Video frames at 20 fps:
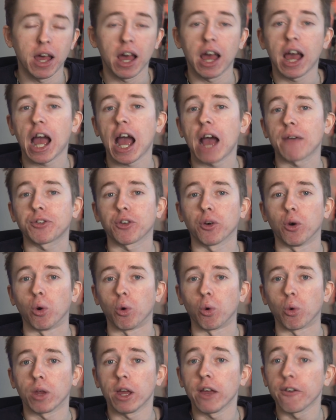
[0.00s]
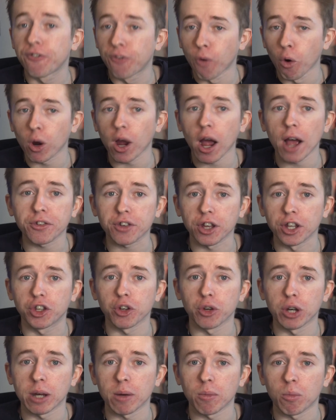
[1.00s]
After all, if Fall Guys can do
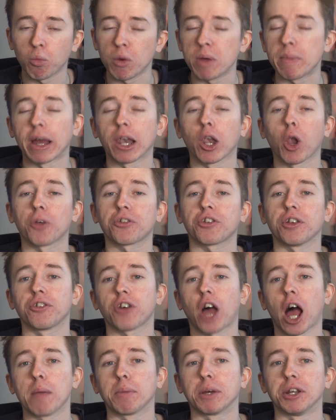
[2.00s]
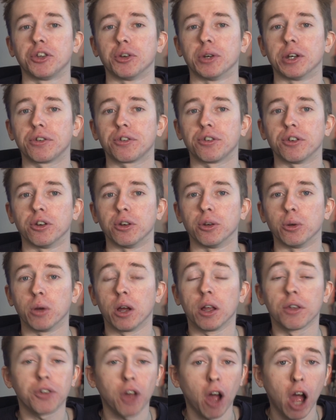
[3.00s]
it, we bet Lost in Time could do it too.
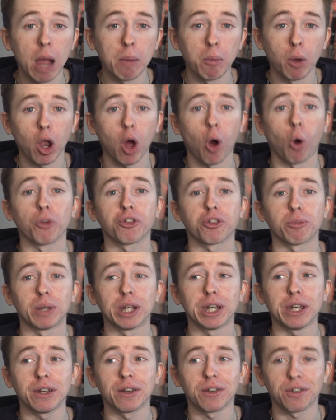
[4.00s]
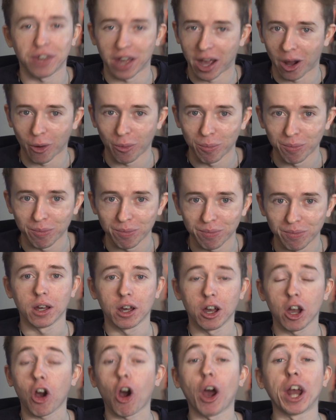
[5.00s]
Time will ultimately tell.
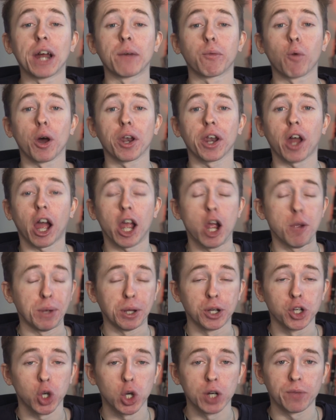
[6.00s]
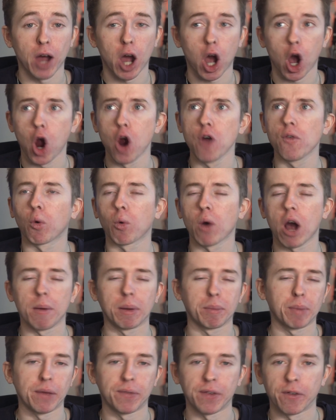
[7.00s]
Alright everyone, I hope you enjoyed that overwhelming
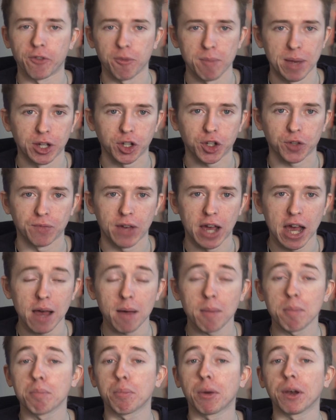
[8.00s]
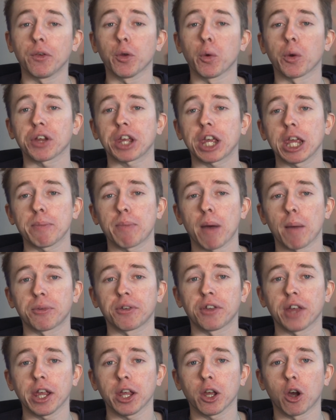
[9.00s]
bit of information there, but if you want to keep up to
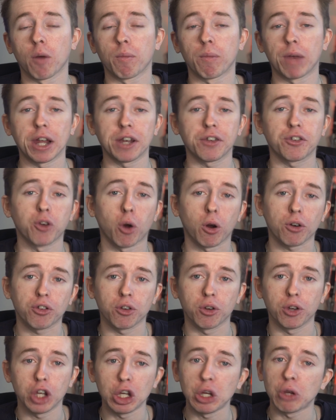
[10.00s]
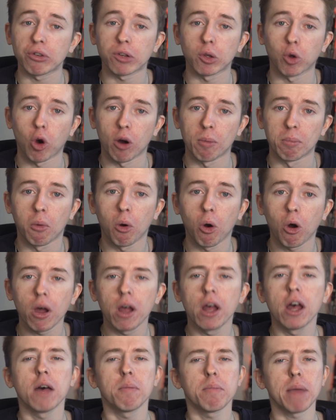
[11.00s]
date on the latest Doctor Who news, lore and more,
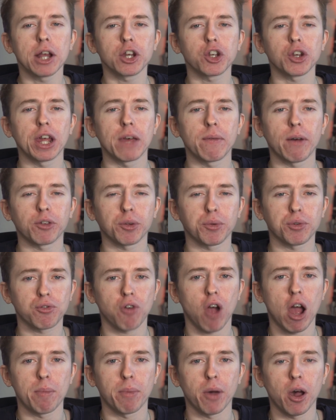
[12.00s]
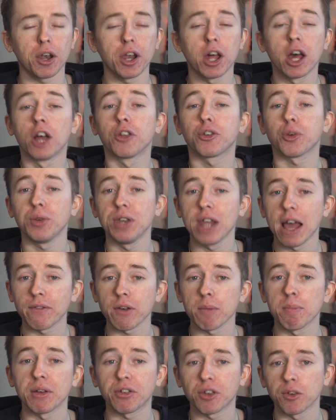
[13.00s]
make sure to hit that subscribe button to never
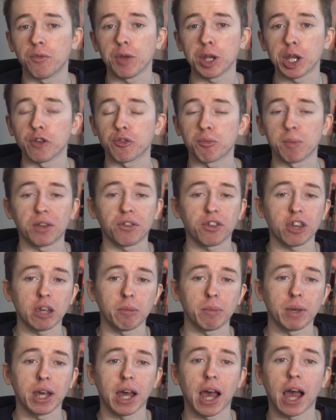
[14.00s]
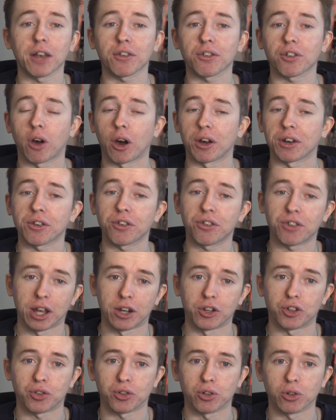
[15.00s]
miss a video from the team here at Tardis
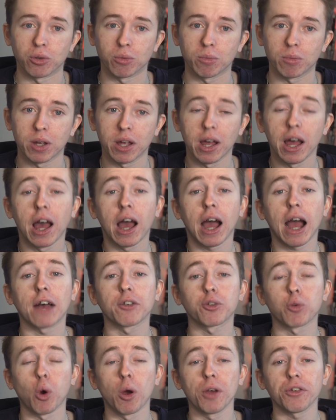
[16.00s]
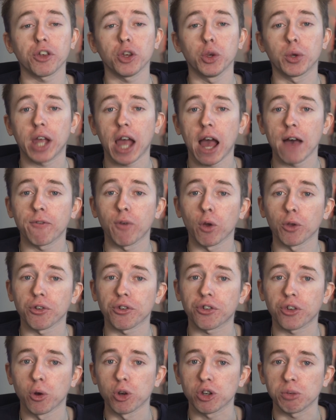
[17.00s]
Central. As always, you can follow us on
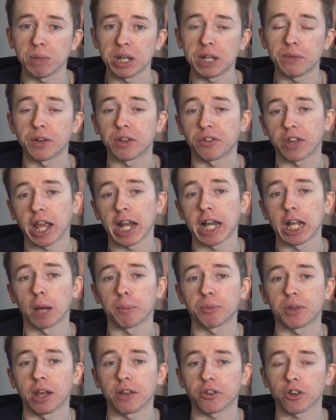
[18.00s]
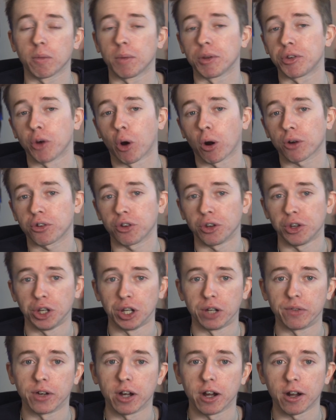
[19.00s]
social media for daily updates on the Doctor Who
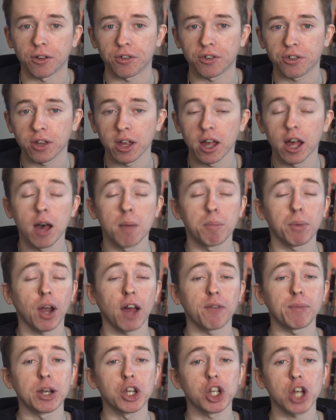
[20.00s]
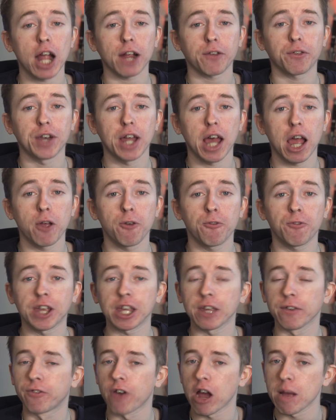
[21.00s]
universe. But I've been Jack for now, thank
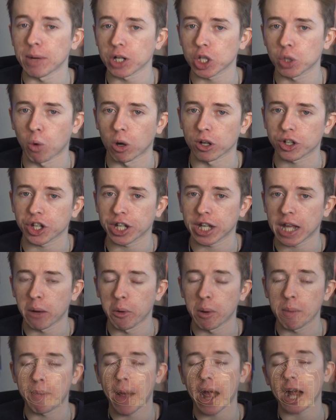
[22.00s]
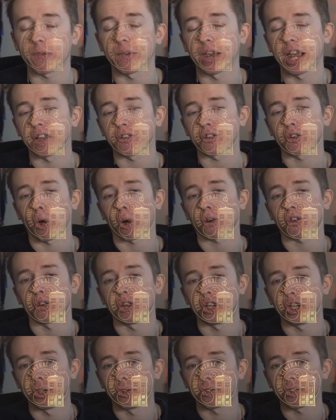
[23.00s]
you very much for watching, and we'll be back with the latest Doctor Who
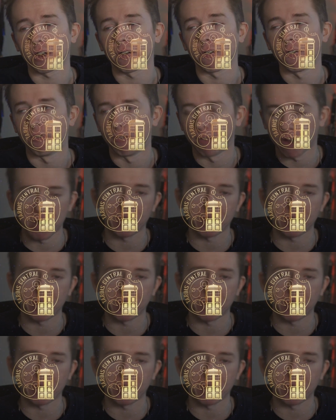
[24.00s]
news very